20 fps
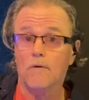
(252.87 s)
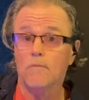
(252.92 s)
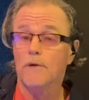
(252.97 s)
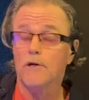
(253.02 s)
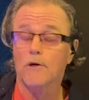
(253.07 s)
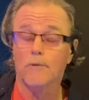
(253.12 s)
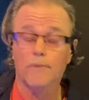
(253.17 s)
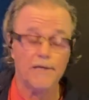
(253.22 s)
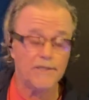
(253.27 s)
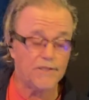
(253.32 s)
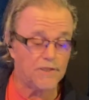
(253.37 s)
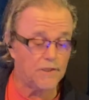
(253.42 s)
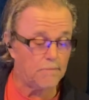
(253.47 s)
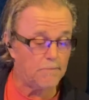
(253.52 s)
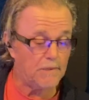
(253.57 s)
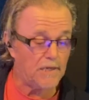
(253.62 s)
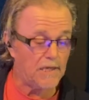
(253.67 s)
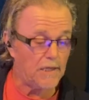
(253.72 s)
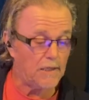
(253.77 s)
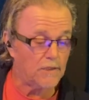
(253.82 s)
We go right to the
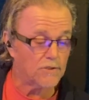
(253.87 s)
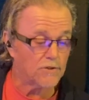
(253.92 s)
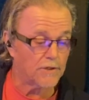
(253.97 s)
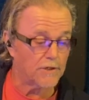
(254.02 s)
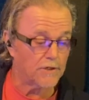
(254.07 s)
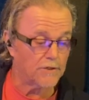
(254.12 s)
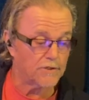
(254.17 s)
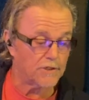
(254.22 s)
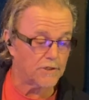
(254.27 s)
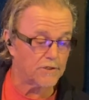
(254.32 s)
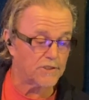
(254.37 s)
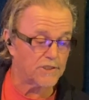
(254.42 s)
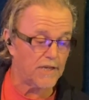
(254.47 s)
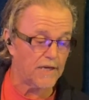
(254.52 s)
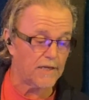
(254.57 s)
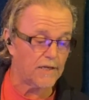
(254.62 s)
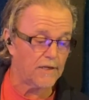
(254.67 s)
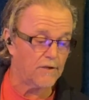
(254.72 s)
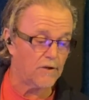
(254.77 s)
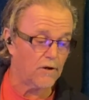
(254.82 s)
B, so there's our
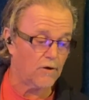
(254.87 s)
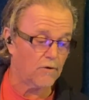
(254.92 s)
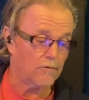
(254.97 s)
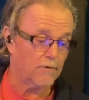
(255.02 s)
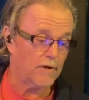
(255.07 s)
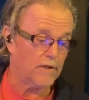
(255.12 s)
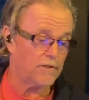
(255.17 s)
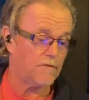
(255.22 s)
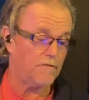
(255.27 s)
second note, right?